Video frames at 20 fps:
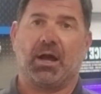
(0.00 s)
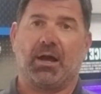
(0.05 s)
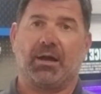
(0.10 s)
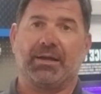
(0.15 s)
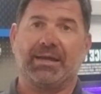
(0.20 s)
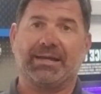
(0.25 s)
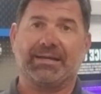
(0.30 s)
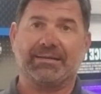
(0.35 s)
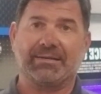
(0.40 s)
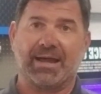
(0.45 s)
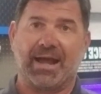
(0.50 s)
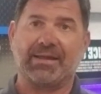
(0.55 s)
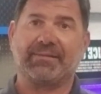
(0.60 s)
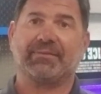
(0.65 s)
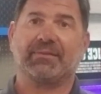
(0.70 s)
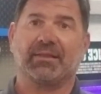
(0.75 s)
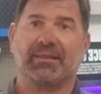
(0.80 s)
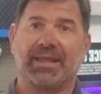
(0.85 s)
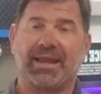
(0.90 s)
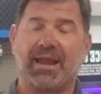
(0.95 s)

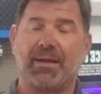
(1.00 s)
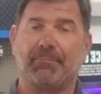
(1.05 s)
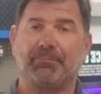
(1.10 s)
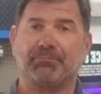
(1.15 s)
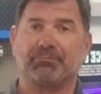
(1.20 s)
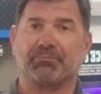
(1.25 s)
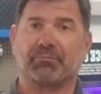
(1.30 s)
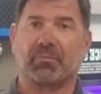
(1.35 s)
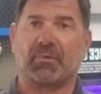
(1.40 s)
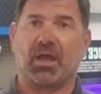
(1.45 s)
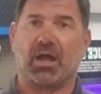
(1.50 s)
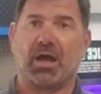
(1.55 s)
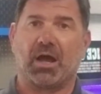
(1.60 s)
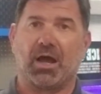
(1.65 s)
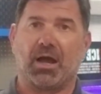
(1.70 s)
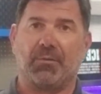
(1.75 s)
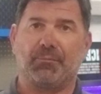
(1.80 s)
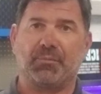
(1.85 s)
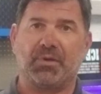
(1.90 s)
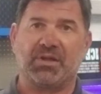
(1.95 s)
ignite the lamp
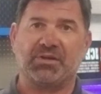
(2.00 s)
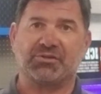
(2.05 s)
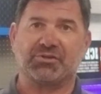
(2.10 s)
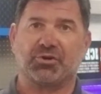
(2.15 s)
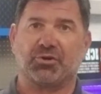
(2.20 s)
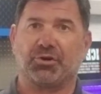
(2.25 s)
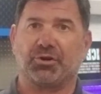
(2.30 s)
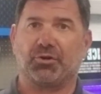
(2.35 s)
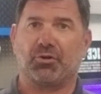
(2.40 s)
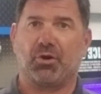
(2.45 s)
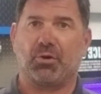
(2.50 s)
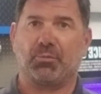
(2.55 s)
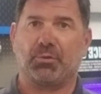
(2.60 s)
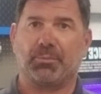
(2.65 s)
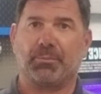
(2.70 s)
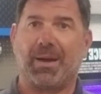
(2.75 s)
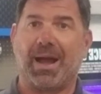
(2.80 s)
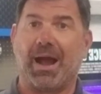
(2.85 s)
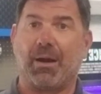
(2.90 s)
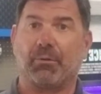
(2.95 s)
and turn it on
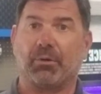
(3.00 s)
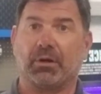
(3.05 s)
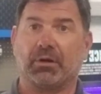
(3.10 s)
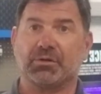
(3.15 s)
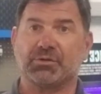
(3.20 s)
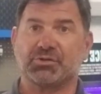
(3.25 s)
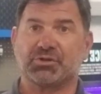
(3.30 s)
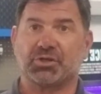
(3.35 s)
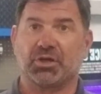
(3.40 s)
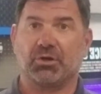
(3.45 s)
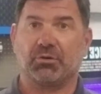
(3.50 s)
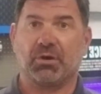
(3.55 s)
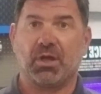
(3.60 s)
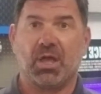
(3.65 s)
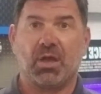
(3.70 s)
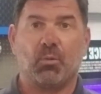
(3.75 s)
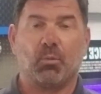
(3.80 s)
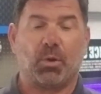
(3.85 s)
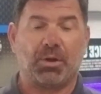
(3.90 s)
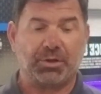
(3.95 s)
with power. So
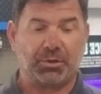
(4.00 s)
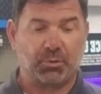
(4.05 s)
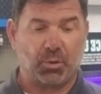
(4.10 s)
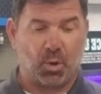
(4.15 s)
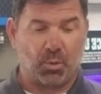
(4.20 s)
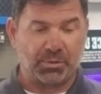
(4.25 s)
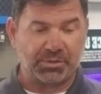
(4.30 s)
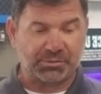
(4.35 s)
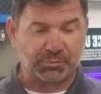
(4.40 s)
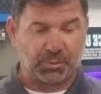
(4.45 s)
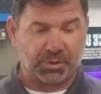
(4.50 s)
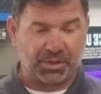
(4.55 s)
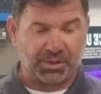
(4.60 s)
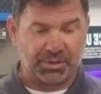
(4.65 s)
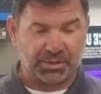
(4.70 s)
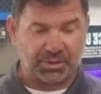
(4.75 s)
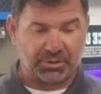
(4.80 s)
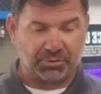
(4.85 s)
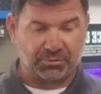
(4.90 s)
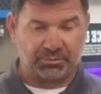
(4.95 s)
what you always want to
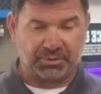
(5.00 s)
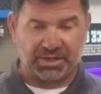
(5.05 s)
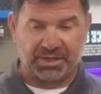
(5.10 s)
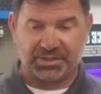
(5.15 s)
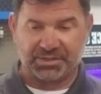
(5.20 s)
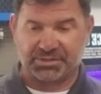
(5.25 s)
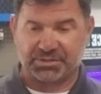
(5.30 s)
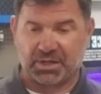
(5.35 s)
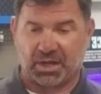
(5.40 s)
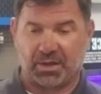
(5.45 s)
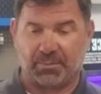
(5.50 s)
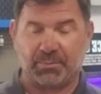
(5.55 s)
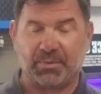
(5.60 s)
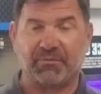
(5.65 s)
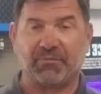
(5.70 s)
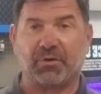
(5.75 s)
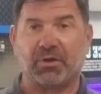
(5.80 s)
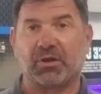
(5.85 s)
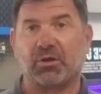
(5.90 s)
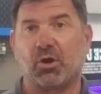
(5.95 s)
do is be
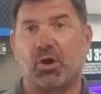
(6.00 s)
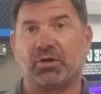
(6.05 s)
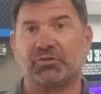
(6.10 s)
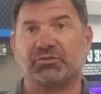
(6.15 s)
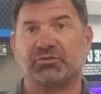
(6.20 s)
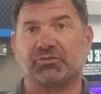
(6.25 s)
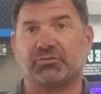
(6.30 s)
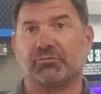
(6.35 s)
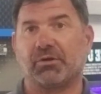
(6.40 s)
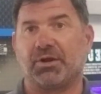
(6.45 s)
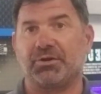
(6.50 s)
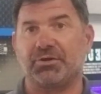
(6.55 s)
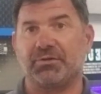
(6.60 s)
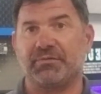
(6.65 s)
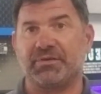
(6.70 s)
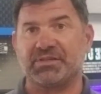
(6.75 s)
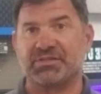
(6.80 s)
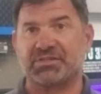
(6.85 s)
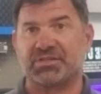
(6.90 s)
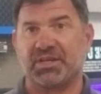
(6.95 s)
very cautious around
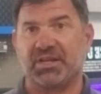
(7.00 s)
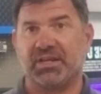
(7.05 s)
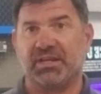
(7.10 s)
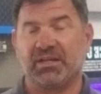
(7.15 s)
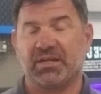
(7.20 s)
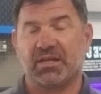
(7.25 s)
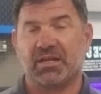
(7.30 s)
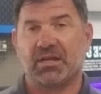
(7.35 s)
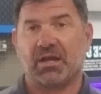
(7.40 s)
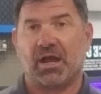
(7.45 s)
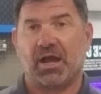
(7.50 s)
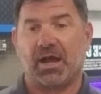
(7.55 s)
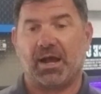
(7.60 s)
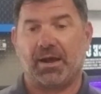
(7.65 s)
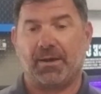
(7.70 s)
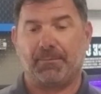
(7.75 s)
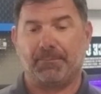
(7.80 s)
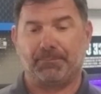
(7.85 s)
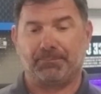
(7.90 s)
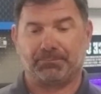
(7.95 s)
UVC
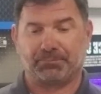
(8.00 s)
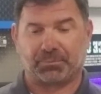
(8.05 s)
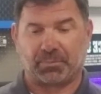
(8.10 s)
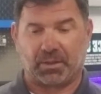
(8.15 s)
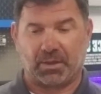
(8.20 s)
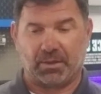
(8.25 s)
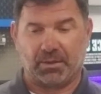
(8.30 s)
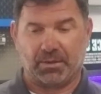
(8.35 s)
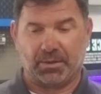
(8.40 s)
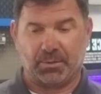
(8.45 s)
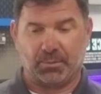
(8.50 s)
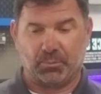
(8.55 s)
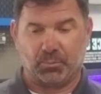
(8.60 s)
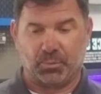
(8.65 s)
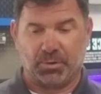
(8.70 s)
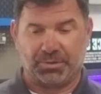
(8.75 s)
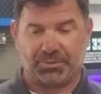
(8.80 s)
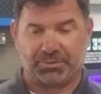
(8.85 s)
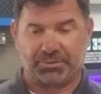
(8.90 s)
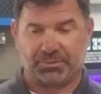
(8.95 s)

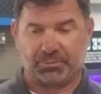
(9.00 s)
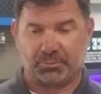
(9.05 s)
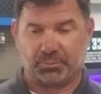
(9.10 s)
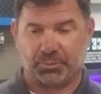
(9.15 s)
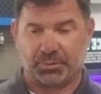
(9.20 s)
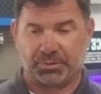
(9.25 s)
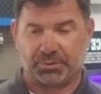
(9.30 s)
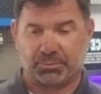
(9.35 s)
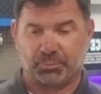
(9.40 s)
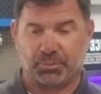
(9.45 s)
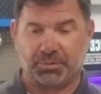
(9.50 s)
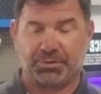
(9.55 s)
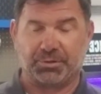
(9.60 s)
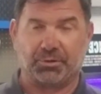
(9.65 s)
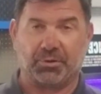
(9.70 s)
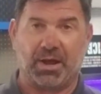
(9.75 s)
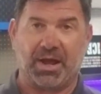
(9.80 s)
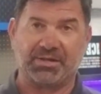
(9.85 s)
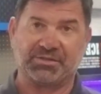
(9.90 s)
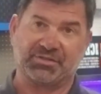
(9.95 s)
with
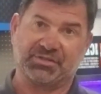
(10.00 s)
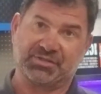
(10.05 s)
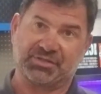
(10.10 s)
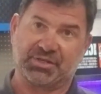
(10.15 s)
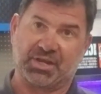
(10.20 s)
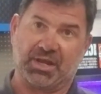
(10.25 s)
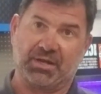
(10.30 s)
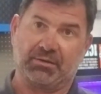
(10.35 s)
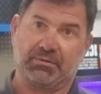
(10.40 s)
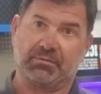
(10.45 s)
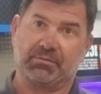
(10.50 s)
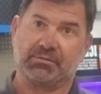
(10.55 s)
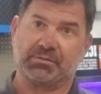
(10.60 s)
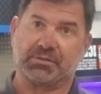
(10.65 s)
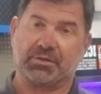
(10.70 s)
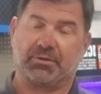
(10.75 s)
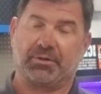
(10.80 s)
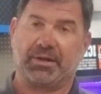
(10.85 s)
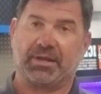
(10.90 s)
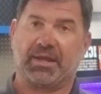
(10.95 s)
your eyes and skin.
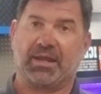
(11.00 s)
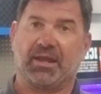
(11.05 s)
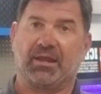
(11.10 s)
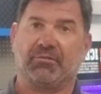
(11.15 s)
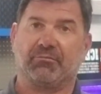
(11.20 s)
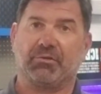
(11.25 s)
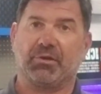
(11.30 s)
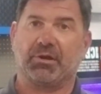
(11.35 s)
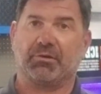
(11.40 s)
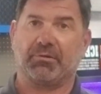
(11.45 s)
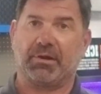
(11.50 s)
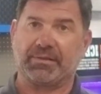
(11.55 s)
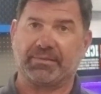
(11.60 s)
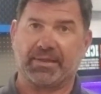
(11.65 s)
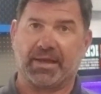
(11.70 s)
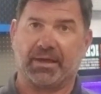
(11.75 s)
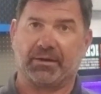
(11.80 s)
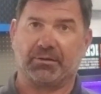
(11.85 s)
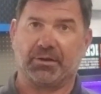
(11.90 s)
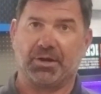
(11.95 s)
So I can't reiterate
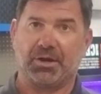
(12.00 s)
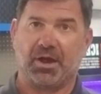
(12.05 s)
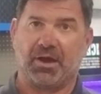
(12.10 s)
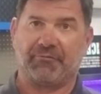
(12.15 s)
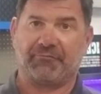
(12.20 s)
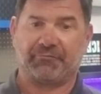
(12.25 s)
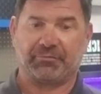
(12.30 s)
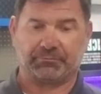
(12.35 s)
that enough.